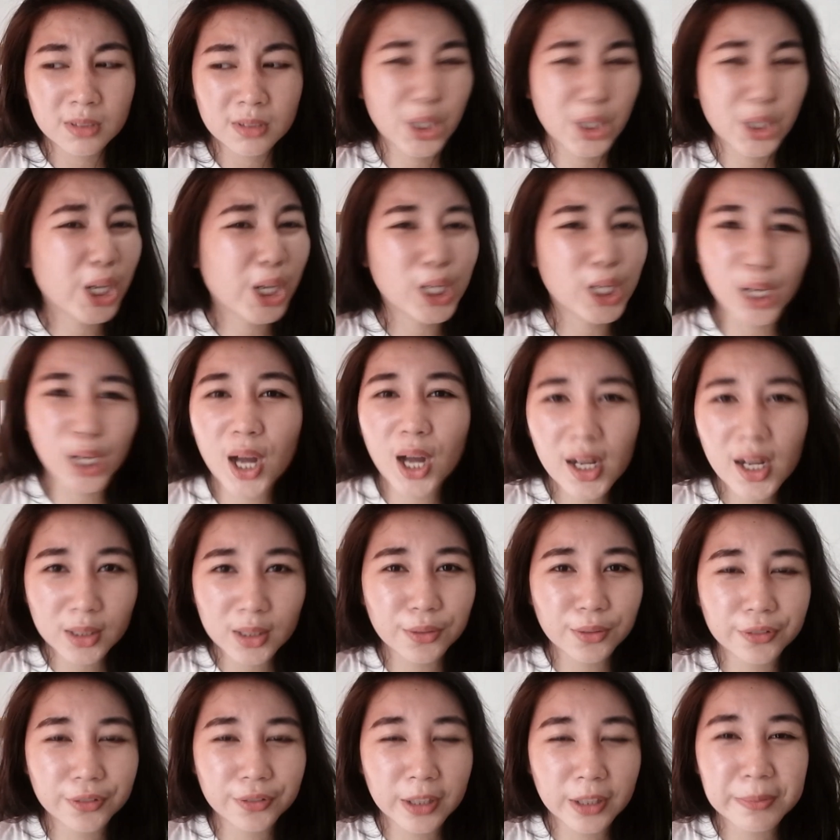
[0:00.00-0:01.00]
There are a
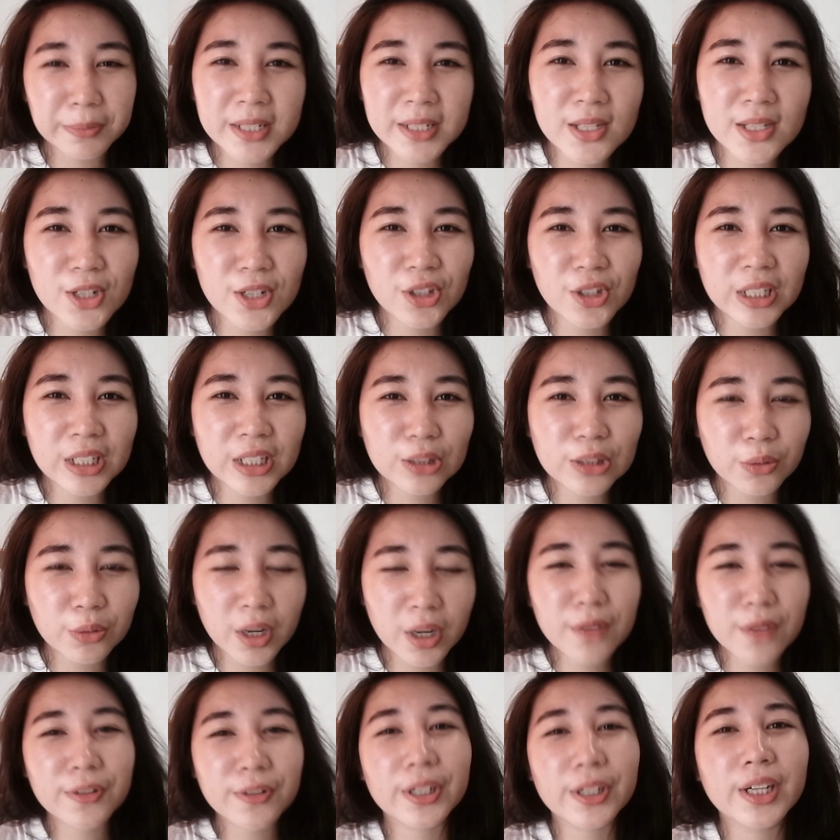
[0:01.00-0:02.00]
lot of topics that you need to
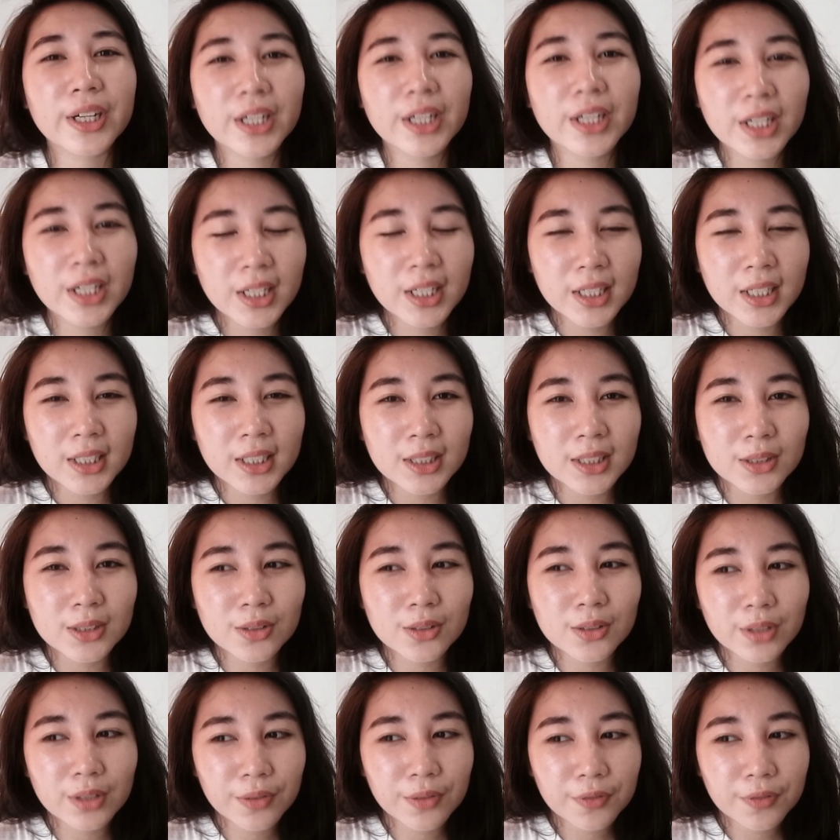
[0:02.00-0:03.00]
cover.
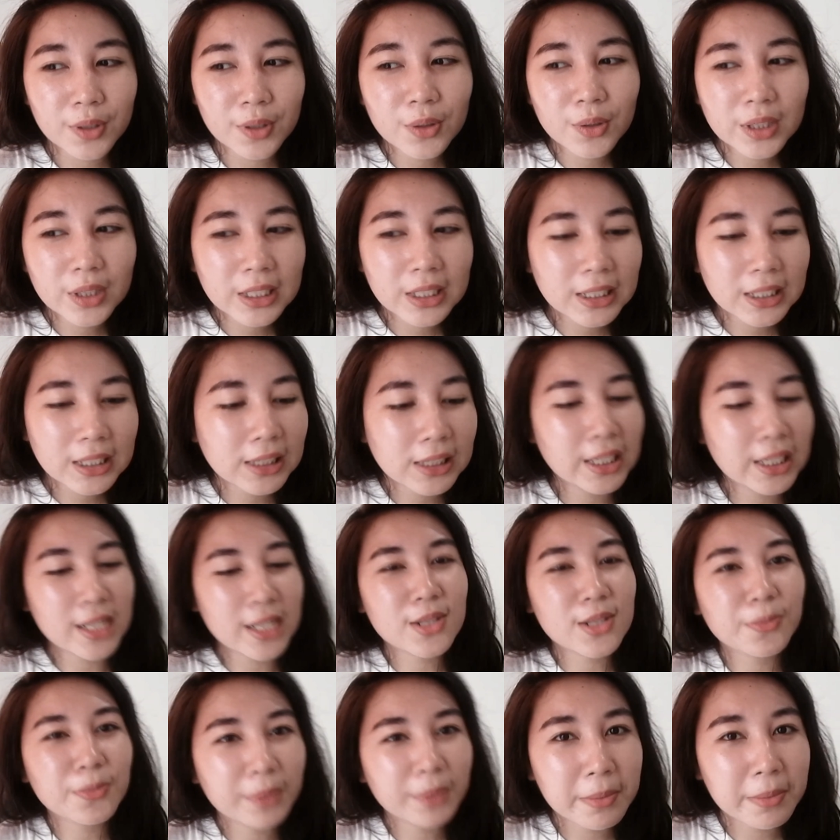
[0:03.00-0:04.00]
So if you didn't
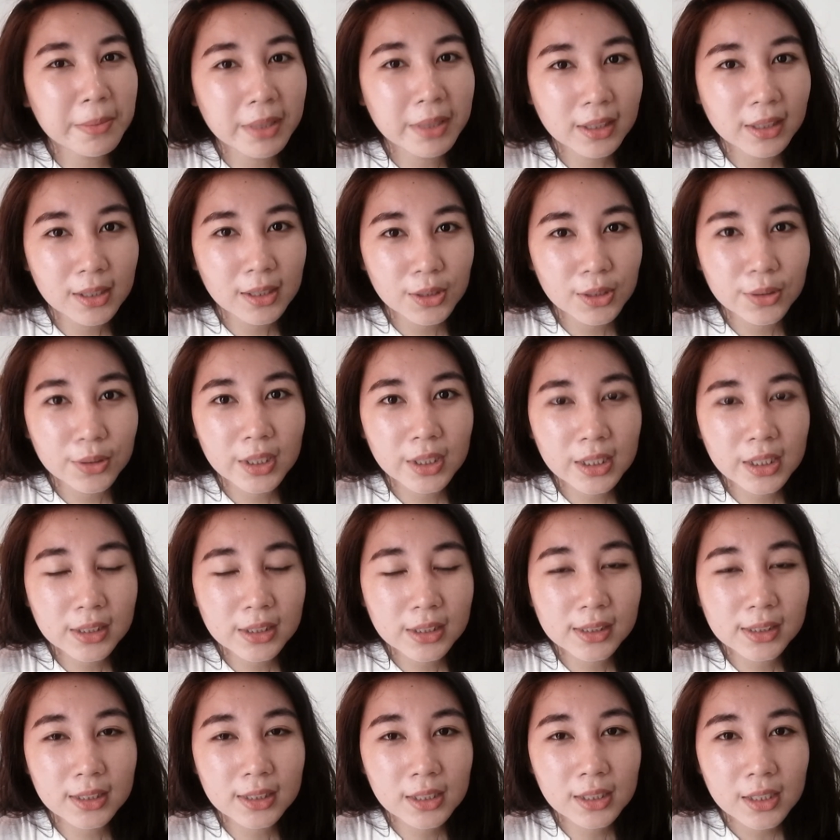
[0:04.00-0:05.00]
take supplemental
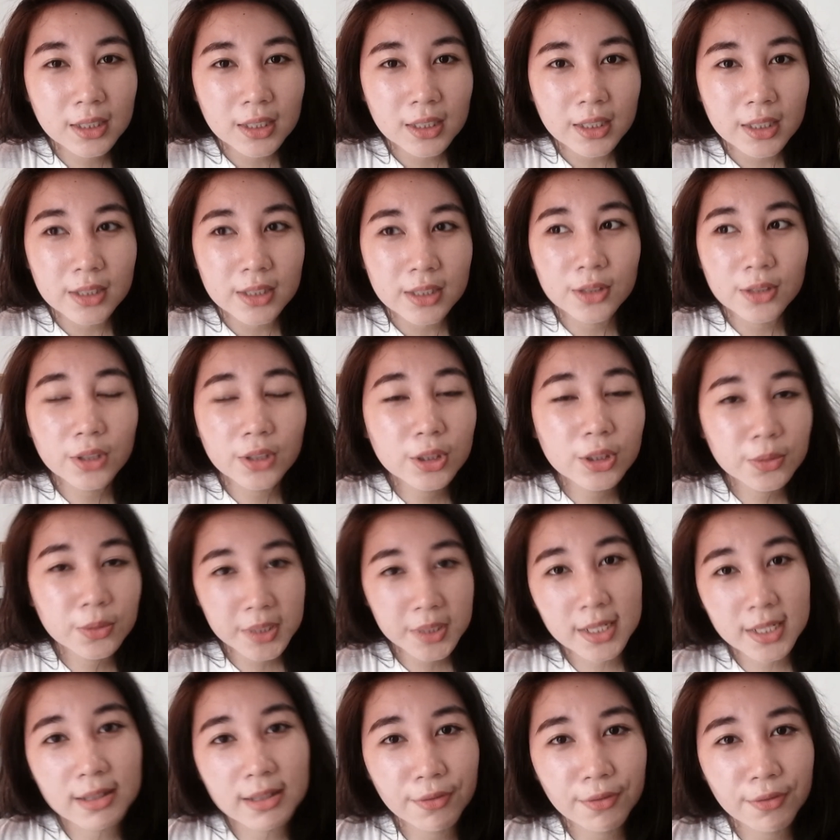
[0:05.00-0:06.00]
units and you're
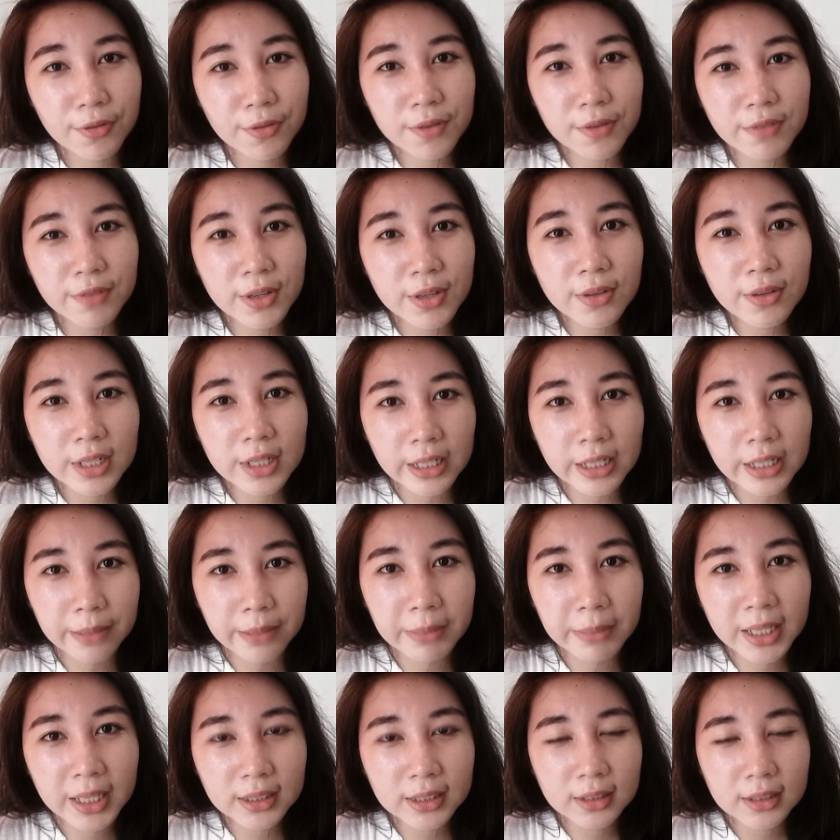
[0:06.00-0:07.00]
doing self-review in
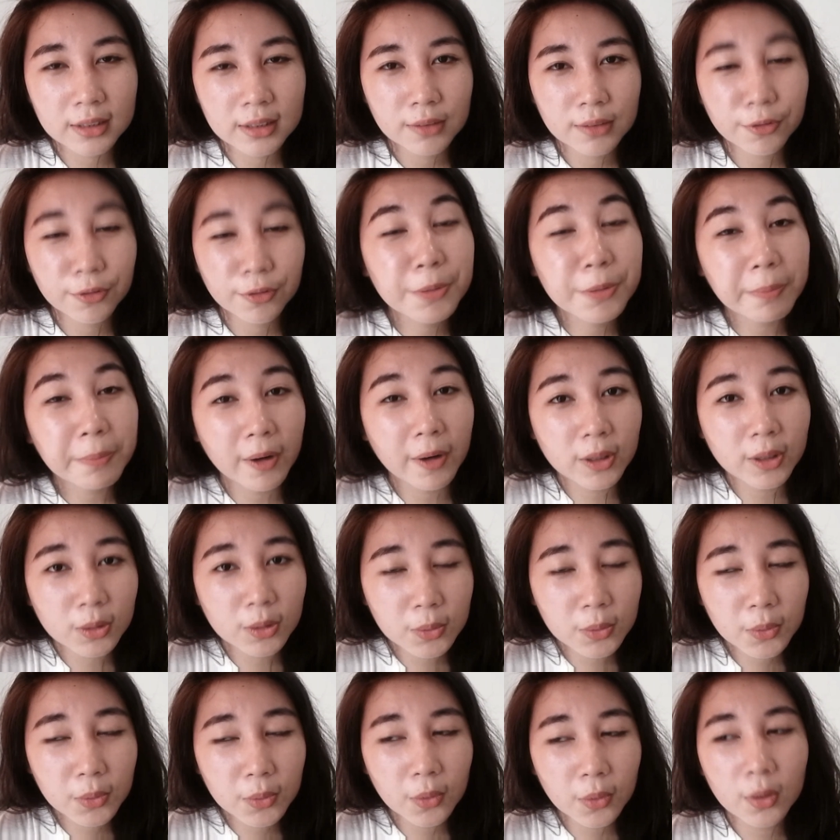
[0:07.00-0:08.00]
Nmat for part
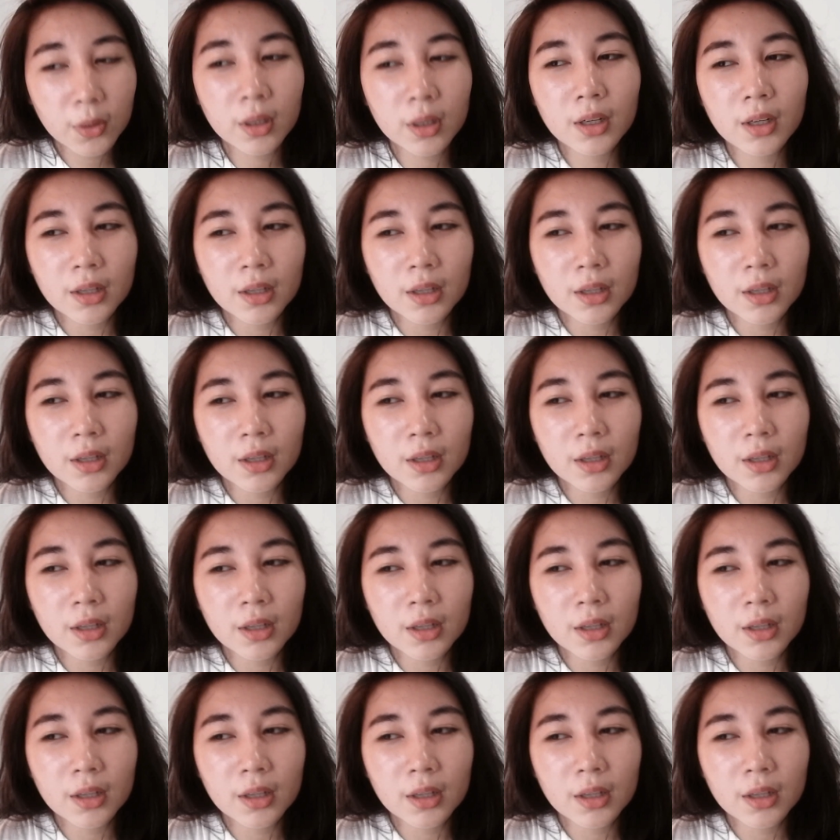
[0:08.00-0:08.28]
2,